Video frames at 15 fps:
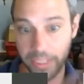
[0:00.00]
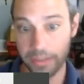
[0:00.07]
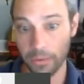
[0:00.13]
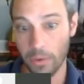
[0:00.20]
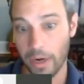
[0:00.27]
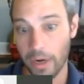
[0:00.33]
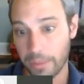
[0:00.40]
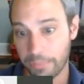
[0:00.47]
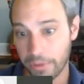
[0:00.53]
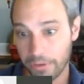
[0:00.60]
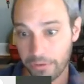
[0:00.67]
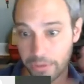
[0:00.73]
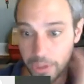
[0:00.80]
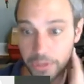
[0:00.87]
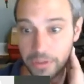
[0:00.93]
to heat the water and
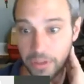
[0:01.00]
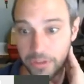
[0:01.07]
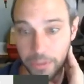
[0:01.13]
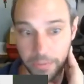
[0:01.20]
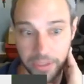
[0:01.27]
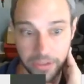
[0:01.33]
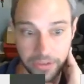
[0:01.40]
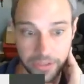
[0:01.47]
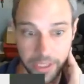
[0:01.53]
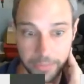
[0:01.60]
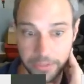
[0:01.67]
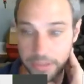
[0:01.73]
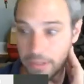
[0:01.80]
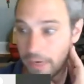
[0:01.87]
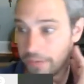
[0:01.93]
produce usually superheated steam
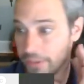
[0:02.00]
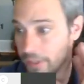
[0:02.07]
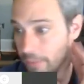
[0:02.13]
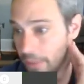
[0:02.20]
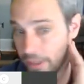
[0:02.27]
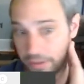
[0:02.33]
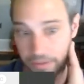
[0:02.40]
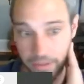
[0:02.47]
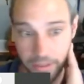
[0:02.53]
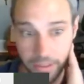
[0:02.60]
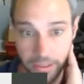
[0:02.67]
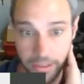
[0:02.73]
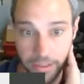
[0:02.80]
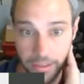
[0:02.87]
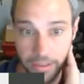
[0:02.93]
to drive the turbines.
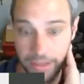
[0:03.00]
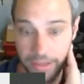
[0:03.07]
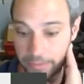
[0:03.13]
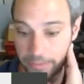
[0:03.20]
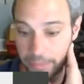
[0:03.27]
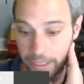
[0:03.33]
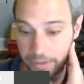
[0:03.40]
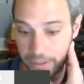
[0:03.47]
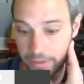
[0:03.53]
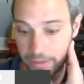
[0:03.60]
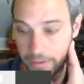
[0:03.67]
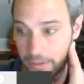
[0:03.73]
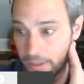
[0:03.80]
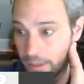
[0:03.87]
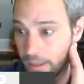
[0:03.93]
That's the main thing.
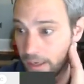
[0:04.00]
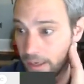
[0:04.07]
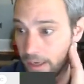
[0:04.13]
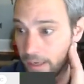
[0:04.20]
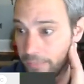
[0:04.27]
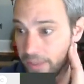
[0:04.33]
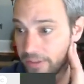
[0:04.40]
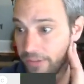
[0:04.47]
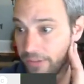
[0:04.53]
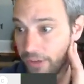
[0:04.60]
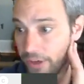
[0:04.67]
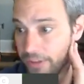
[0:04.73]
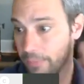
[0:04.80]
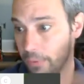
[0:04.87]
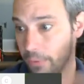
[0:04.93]
Because the
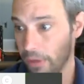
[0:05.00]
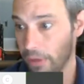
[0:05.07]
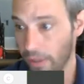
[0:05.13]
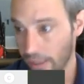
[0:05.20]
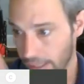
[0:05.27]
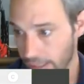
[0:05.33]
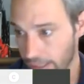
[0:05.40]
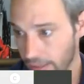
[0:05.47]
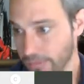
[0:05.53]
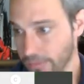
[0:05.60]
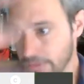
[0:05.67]
furnace and the boiler are kind of